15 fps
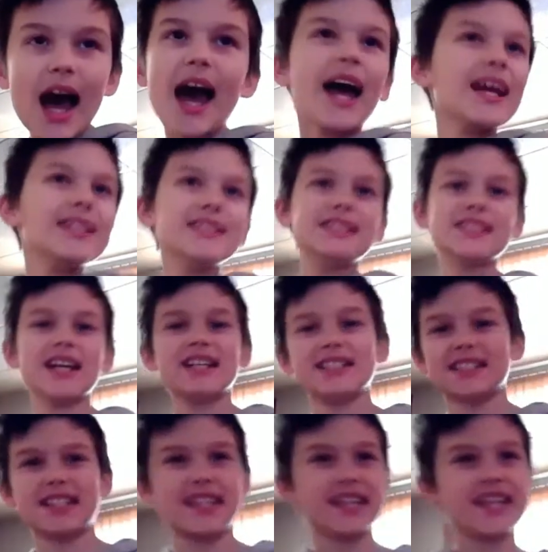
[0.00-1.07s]
I'm
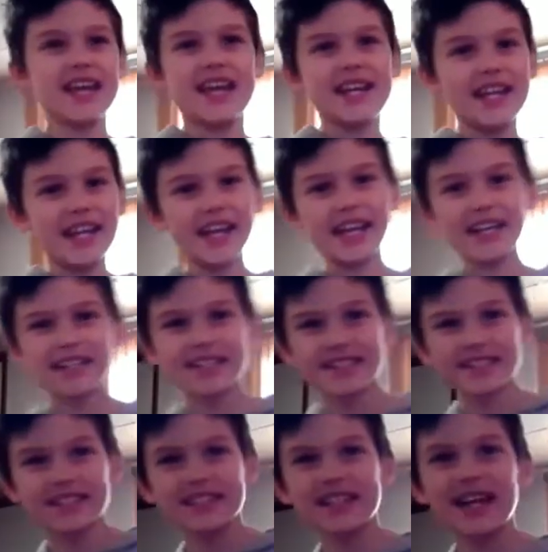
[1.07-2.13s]
just kidding.
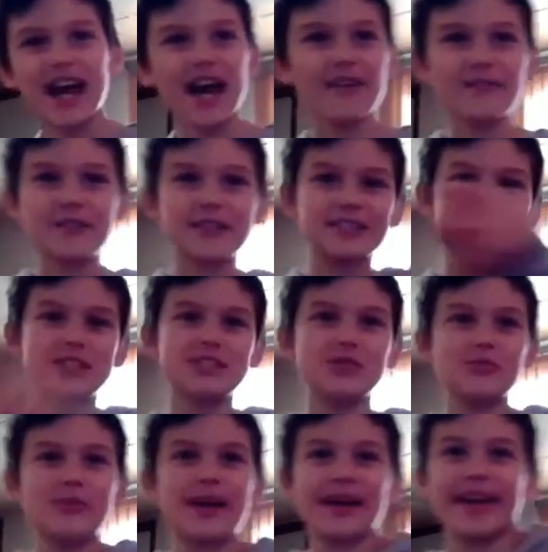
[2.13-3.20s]
I wouldn't
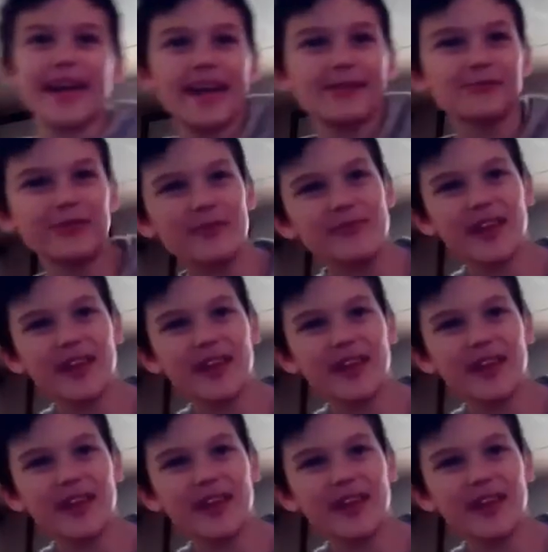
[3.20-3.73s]
shoot my camera.